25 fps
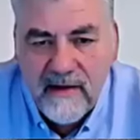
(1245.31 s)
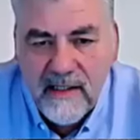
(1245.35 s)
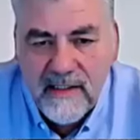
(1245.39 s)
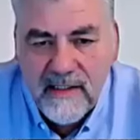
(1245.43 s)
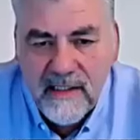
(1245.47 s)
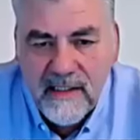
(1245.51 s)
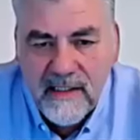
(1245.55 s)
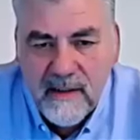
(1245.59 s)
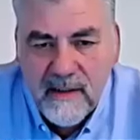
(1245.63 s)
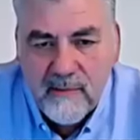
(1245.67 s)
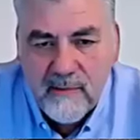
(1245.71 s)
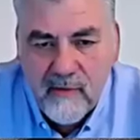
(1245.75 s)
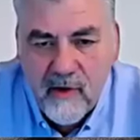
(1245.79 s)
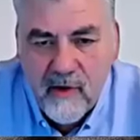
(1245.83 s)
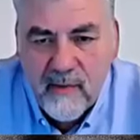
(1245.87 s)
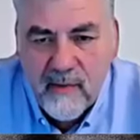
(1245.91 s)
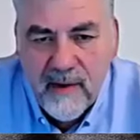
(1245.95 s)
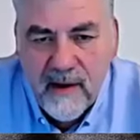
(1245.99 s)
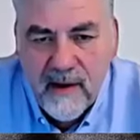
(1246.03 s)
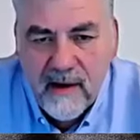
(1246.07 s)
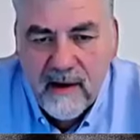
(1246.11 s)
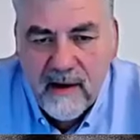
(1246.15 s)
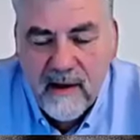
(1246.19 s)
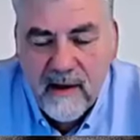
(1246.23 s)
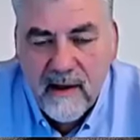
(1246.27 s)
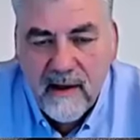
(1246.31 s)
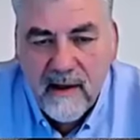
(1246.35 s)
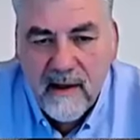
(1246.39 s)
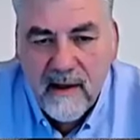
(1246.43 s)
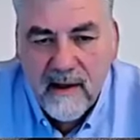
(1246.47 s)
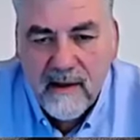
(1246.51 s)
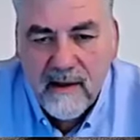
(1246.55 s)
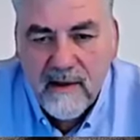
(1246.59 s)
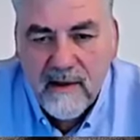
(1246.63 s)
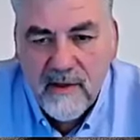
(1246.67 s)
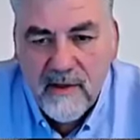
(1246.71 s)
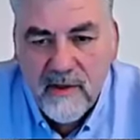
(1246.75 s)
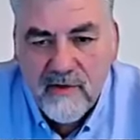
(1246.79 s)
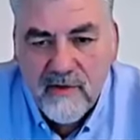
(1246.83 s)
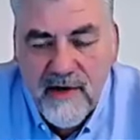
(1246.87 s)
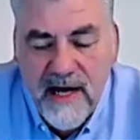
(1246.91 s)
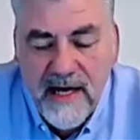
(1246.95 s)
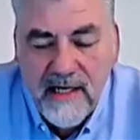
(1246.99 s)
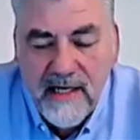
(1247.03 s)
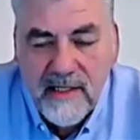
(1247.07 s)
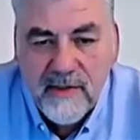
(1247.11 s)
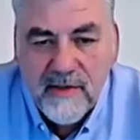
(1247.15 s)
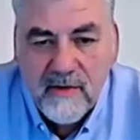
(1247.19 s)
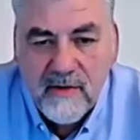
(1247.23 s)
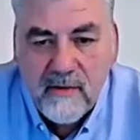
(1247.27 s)
This is a proper
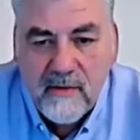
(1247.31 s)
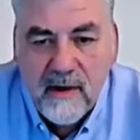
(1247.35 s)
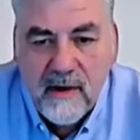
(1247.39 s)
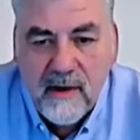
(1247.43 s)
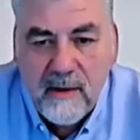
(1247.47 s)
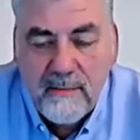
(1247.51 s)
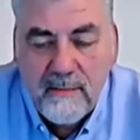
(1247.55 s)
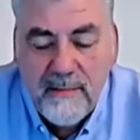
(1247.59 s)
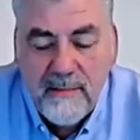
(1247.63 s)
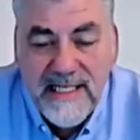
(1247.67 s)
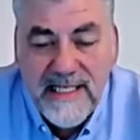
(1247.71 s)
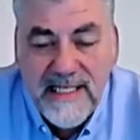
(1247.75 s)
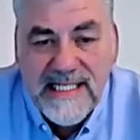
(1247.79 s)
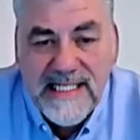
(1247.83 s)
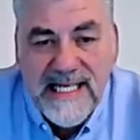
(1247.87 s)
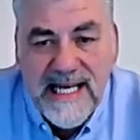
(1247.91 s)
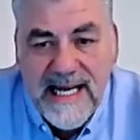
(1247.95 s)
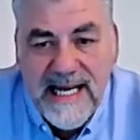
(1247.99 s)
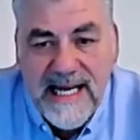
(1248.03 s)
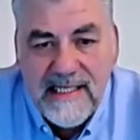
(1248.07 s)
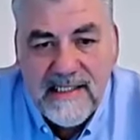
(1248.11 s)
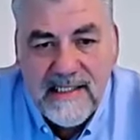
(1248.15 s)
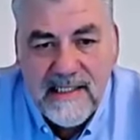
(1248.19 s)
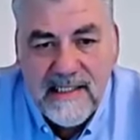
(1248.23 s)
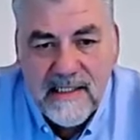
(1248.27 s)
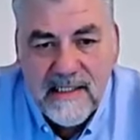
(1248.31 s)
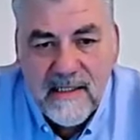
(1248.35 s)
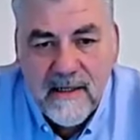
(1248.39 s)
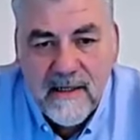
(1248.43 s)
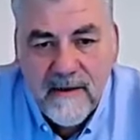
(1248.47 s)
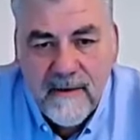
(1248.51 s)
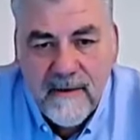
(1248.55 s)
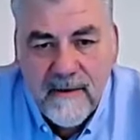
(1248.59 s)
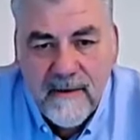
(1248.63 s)
contractual business,